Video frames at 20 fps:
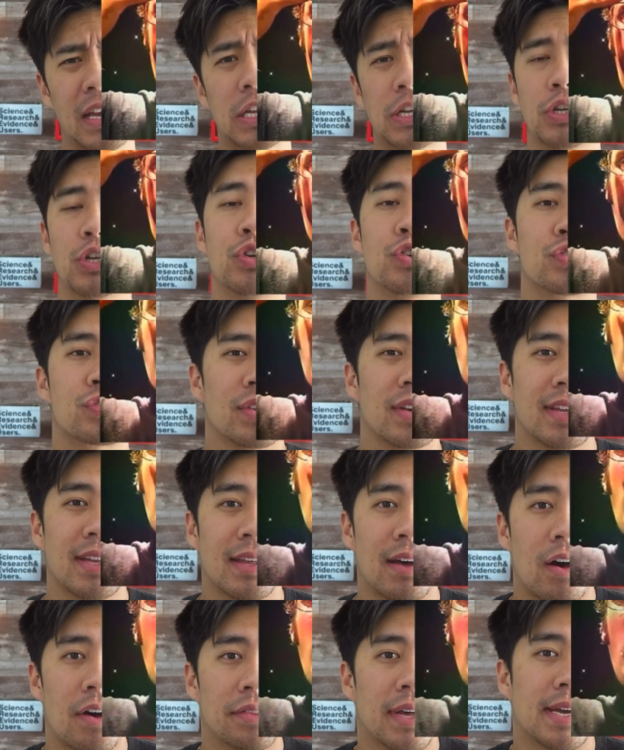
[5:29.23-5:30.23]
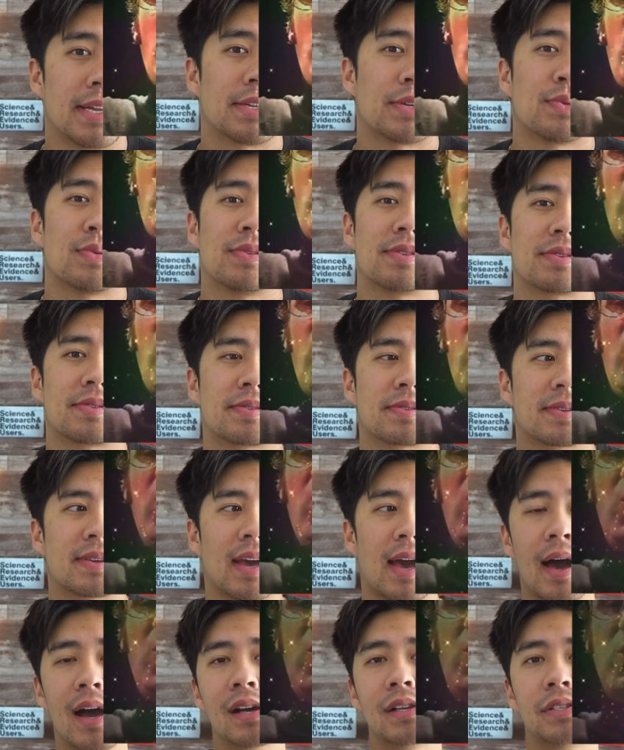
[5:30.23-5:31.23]
And usually the online tools
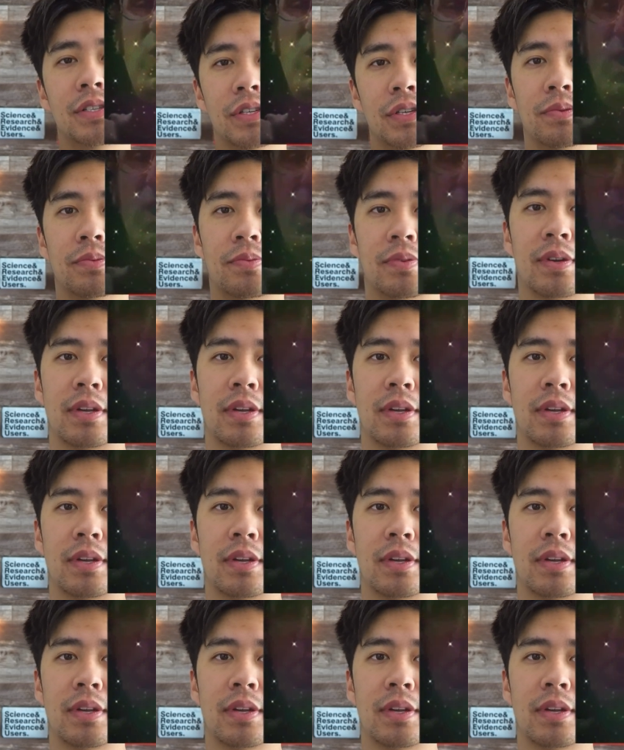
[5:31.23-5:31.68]
guide you